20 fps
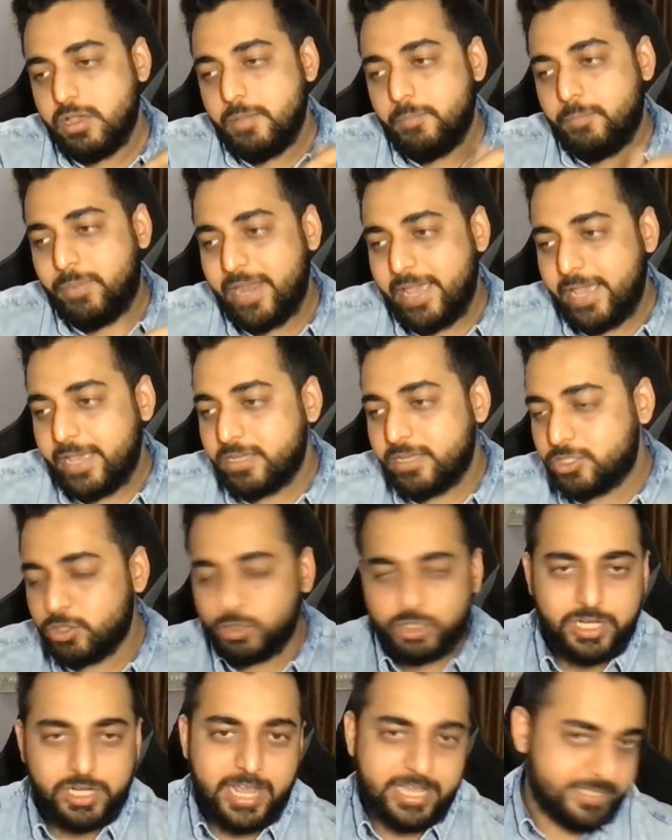play,
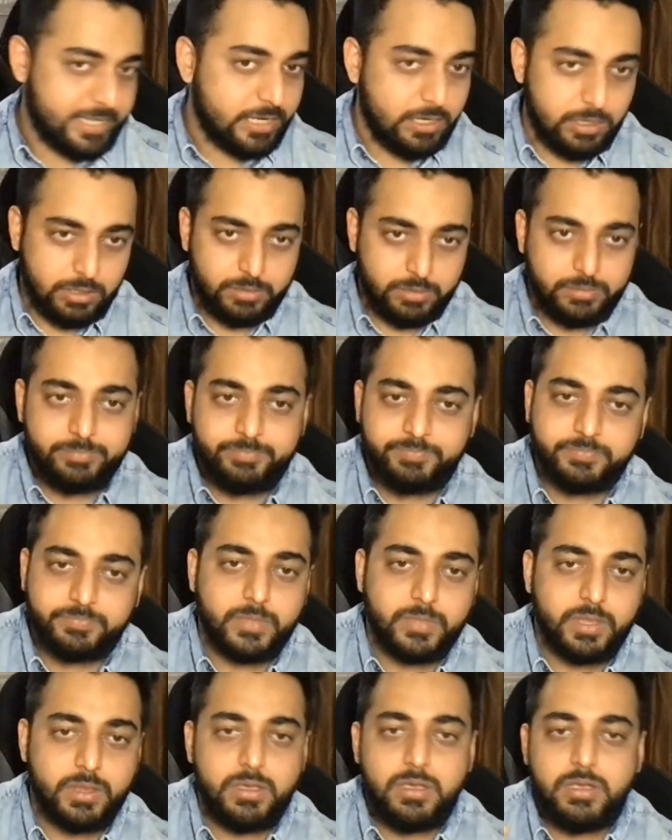socialize, and learn.
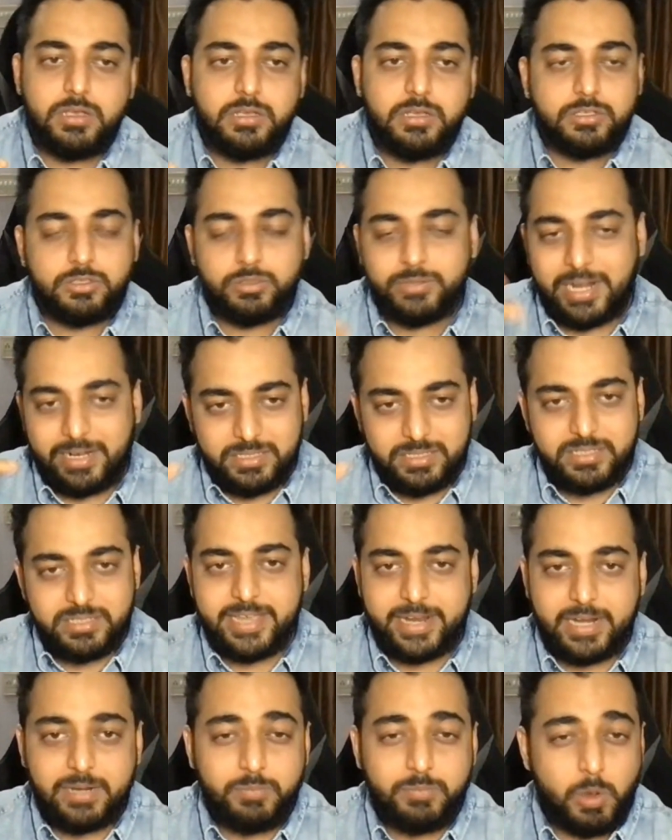So that is the
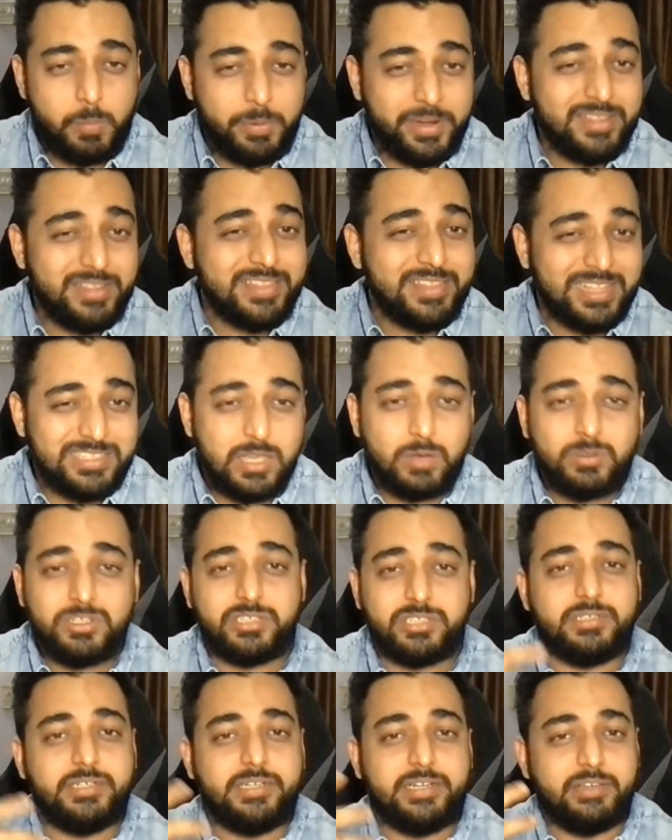second property, and that's how
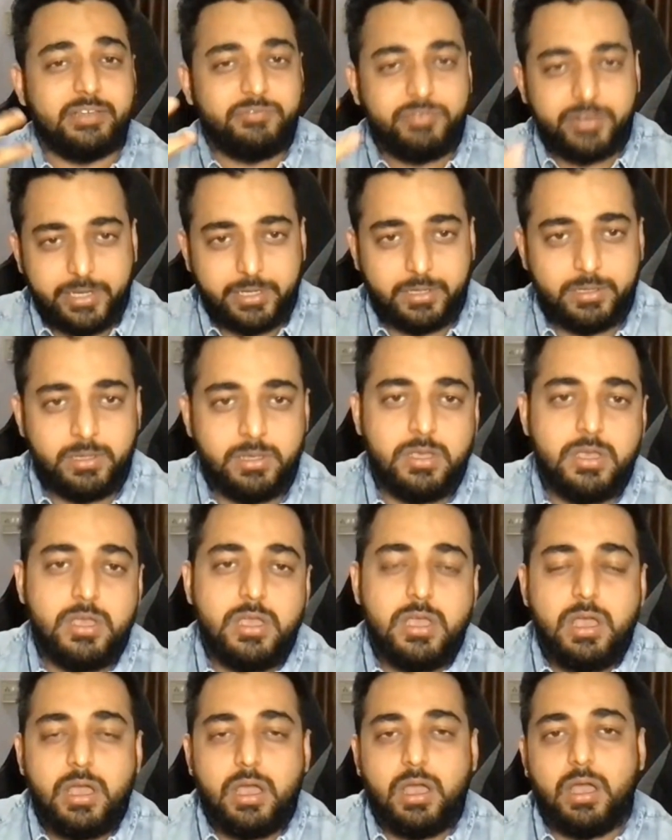it's different.
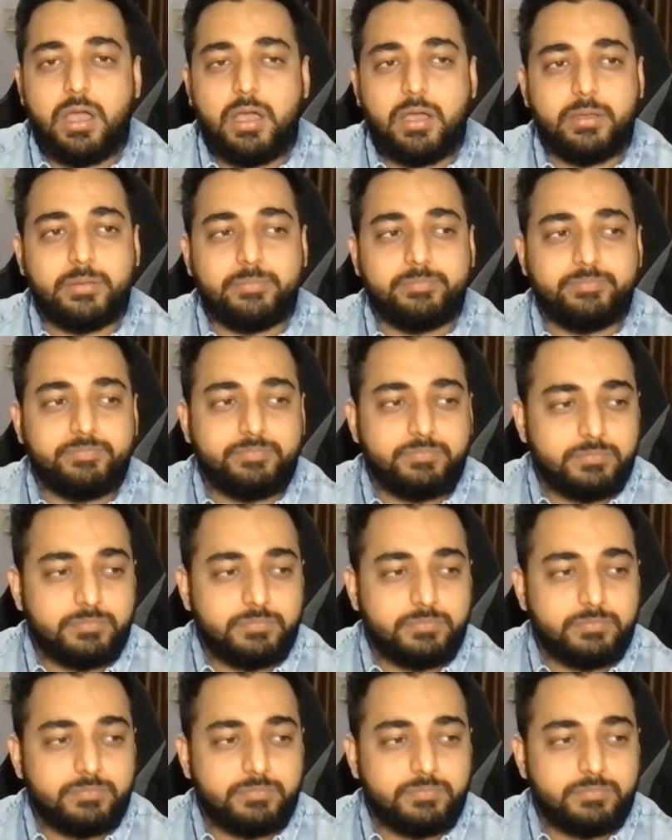Um,